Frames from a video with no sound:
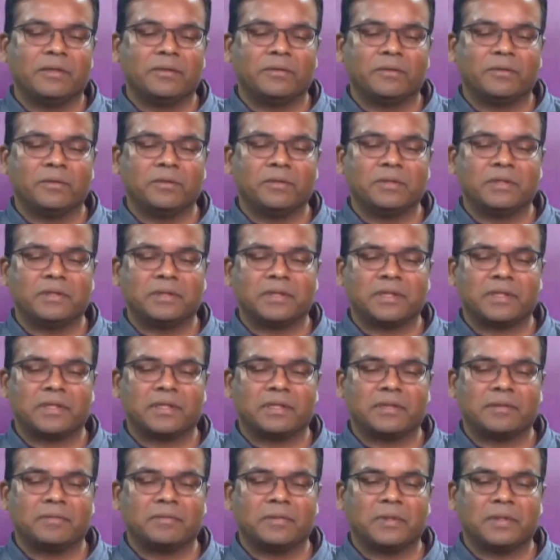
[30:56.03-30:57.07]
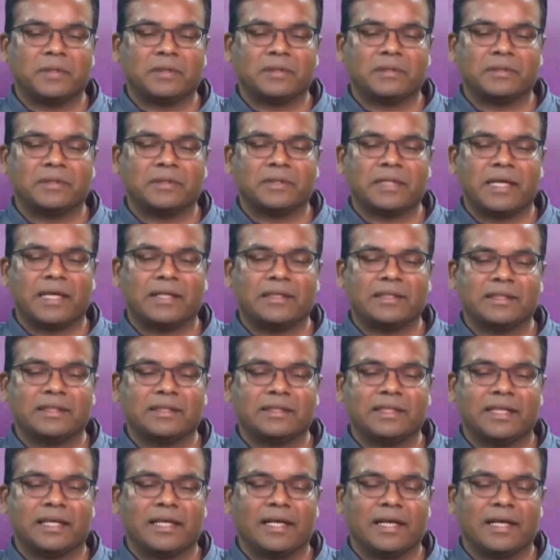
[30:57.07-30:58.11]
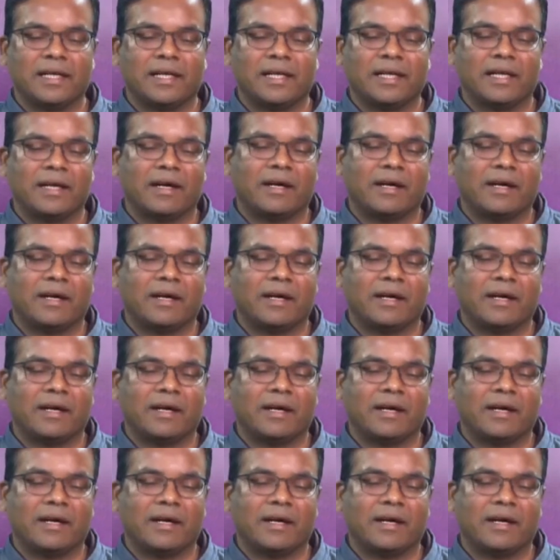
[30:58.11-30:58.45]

Those charges generated